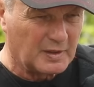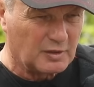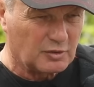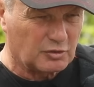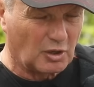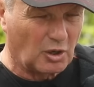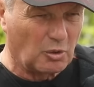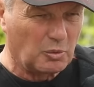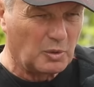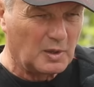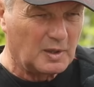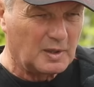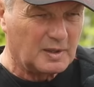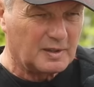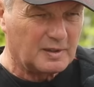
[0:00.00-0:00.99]

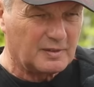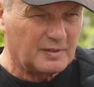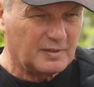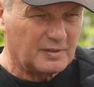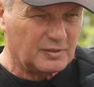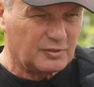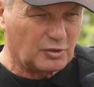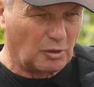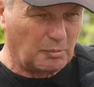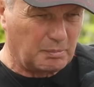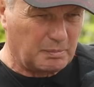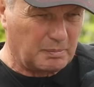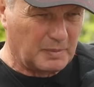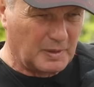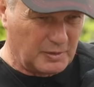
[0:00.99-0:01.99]

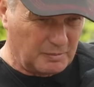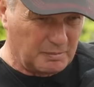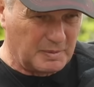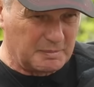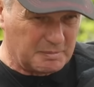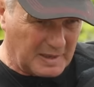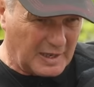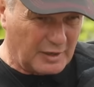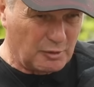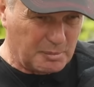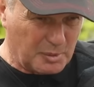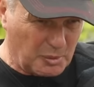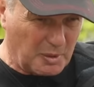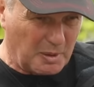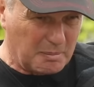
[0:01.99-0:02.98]
But my number
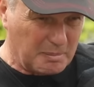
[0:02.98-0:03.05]
one